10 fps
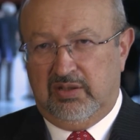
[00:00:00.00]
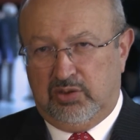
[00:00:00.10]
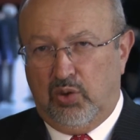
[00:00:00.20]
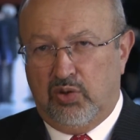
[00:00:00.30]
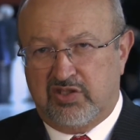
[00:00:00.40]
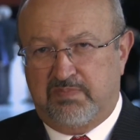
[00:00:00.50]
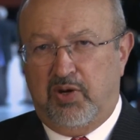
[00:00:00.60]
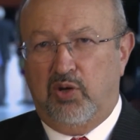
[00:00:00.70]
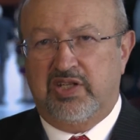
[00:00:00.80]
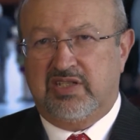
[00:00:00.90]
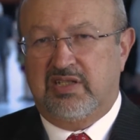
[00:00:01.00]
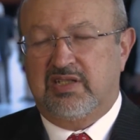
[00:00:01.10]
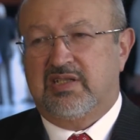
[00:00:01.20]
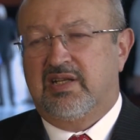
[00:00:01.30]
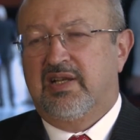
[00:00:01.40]
towards
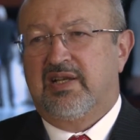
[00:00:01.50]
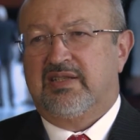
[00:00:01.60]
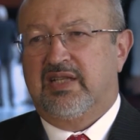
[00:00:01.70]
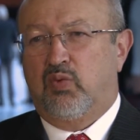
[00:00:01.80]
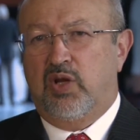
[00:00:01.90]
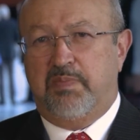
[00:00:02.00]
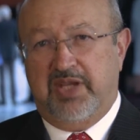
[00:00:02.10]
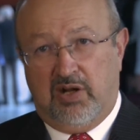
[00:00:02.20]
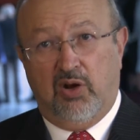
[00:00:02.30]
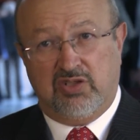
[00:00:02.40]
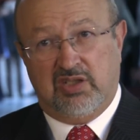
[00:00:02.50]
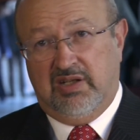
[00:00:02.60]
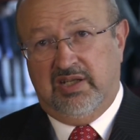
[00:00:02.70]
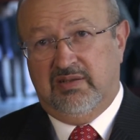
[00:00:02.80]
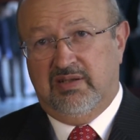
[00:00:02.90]
policies that will be
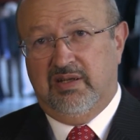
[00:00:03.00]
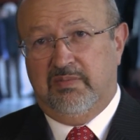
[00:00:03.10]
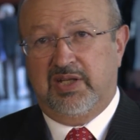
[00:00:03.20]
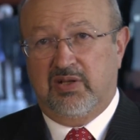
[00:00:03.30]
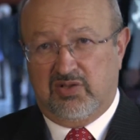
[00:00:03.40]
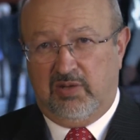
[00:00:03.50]
costly, because